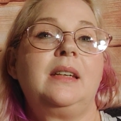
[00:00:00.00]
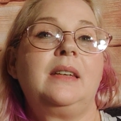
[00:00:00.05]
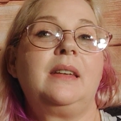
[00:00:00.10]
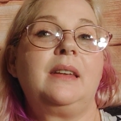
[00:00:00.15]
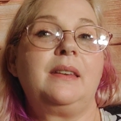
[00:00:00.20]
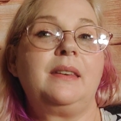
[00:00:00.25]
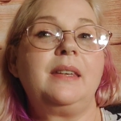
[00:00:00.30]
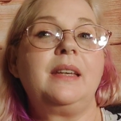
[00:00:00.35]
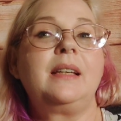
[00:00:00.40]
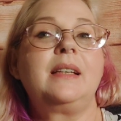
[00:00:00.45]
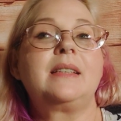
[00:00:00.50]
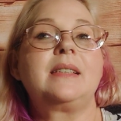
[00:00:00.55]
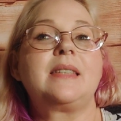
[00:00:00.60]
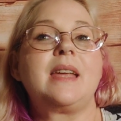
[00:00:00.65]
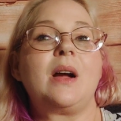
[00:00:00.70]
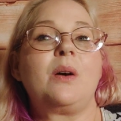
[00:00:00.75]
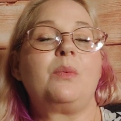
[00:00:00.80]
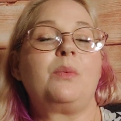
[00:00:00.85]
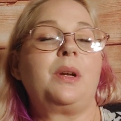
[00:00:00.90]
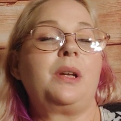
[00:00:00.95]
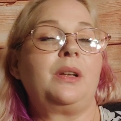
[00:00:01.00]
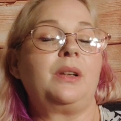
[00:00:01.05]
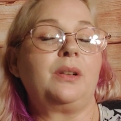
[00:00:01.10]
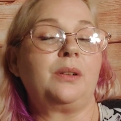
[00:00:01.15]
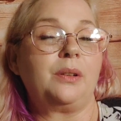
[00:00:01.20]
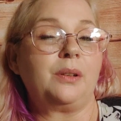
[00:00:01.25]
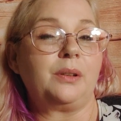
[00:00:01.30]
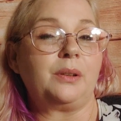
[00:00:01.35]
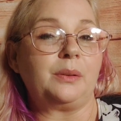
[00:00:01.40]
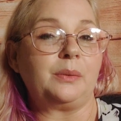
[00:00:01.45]
the things that we
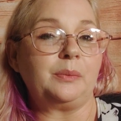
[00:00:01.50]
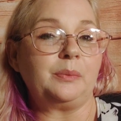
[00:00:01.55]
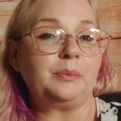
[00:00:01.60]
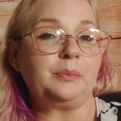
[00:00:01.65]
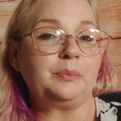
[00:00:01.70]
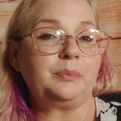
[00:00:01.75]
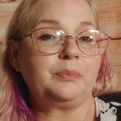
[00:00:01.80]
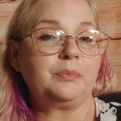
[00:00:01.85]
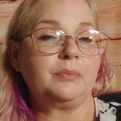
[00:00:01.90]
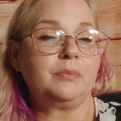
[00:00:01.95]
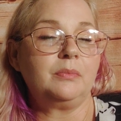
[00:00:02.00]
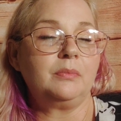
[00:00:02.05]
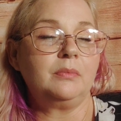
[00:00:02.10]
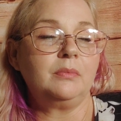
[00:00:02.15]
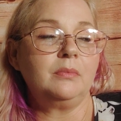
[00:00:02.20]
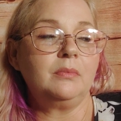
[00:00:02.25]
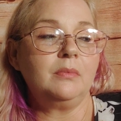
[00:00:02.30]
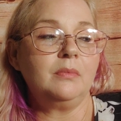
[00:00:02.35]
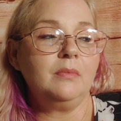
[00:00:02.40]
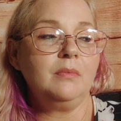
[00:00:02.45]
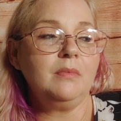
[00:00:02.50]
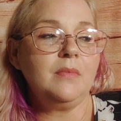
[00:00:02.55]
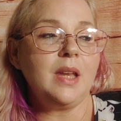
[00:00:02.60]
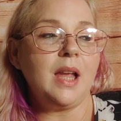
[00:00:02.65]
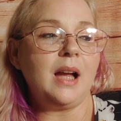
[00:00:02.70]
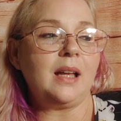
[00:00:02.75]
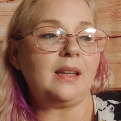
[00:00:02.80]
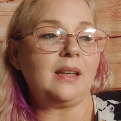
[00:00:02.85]
learn. I